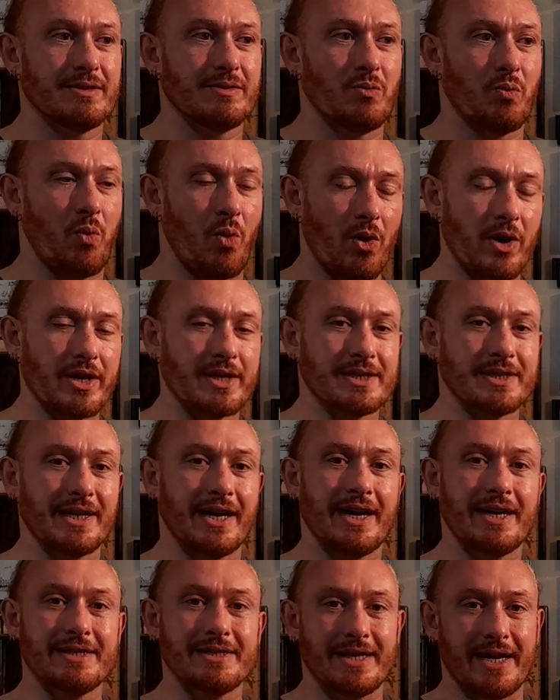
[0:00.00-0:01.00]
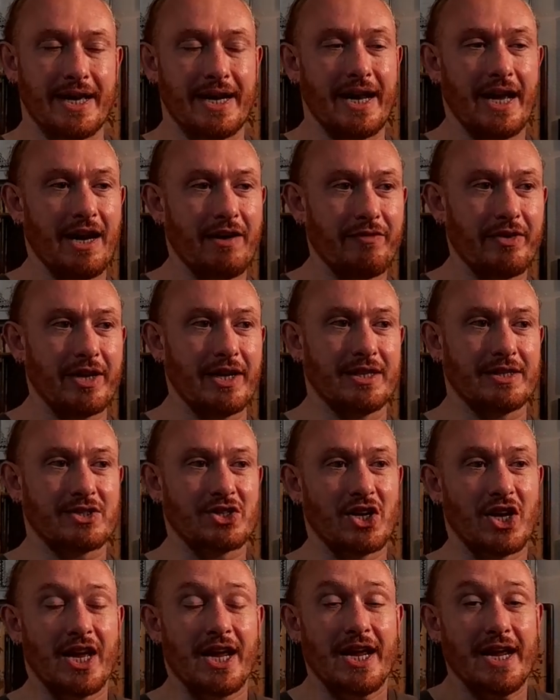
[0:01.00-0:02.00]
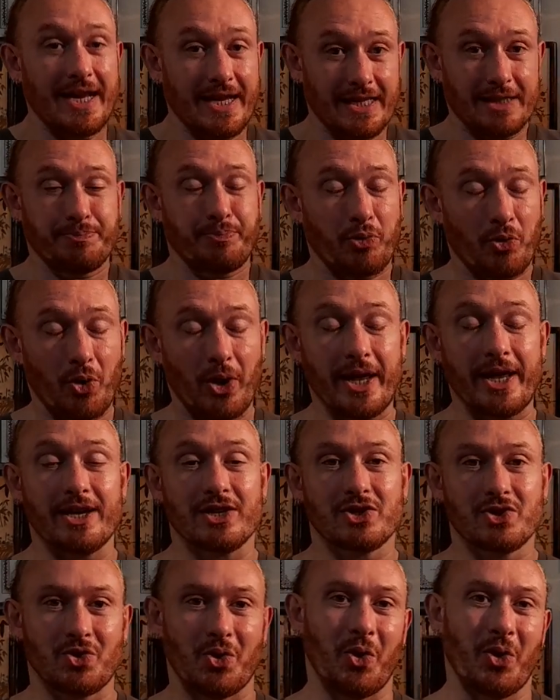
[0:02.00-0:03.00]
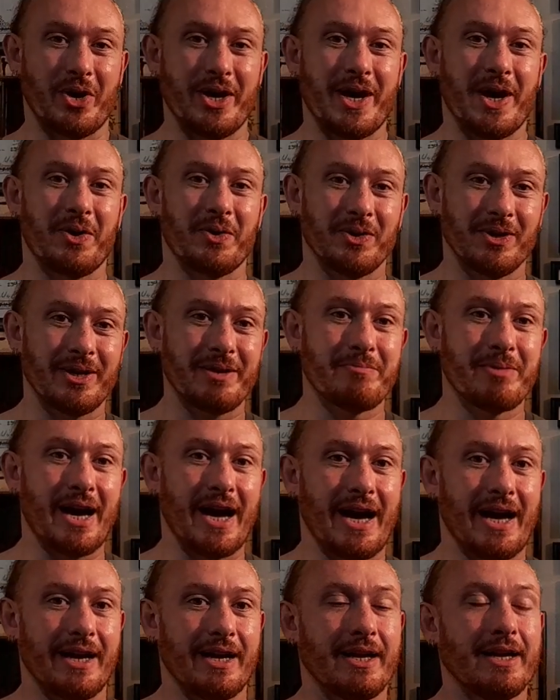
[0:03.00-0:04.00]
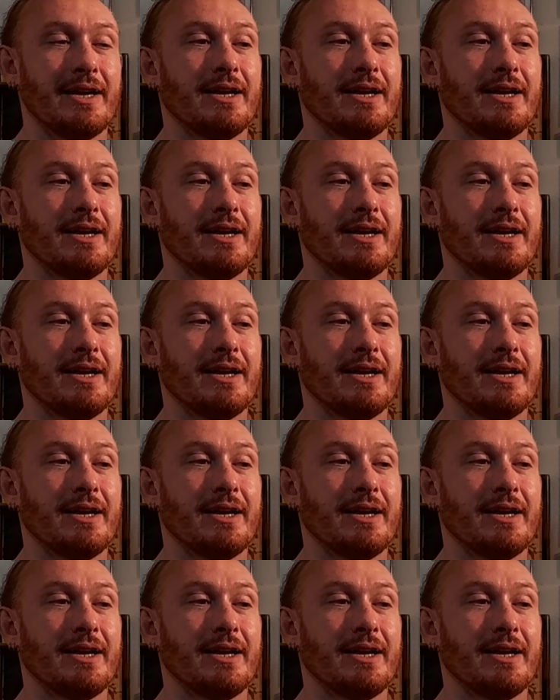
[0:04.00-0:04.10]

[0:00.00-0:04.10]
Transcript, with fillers: warning signs and evidence is pretty extraordinarily bad.